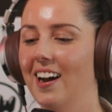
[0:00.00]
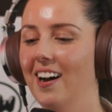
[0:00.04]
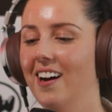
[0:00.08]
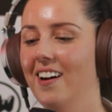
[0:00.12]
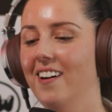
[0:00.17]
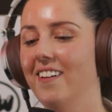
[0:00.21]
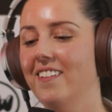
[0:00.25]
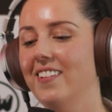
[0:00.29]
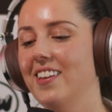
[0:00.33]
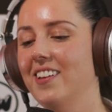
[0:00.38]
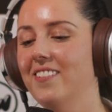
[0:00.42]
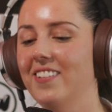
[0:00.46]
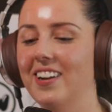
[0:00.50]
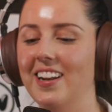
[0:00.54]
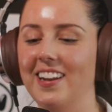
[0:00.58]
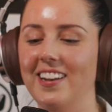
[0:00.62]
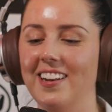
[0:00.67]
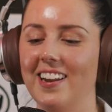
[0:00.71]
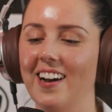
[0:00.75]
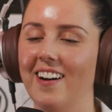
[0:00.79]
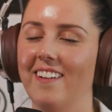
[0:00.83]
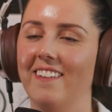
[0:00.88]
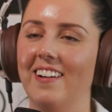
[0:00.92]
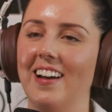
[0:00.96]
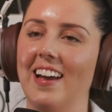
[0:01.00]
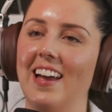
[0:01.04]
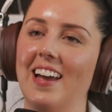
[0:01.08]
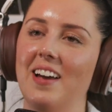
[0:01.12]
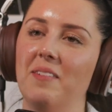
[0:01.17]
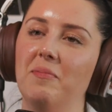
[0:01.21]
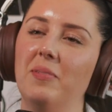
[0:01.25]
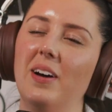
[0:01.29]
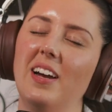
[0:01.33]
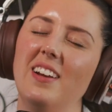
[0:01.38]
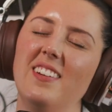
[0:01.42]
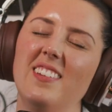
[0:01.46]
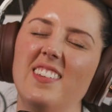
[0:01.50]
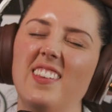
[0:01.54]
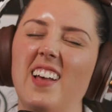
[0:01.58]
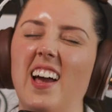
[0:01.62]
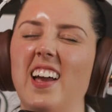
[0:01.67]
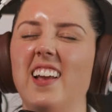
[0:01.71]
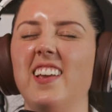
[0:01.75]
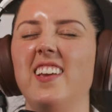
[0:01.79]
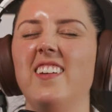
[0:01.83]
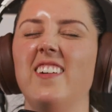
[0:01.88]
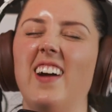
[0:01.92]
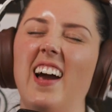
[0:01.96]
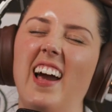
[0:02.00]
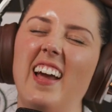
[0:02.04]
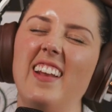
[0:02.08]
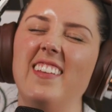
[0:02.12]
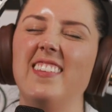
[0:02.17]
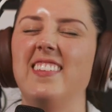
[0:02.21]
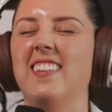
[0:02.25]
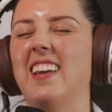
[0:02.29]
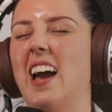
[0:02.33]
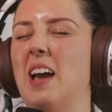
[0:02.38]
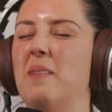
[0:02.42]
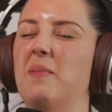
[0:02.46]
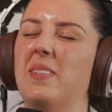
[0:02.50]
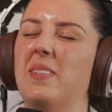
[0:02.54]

Oh, you wouldn't know it. But I type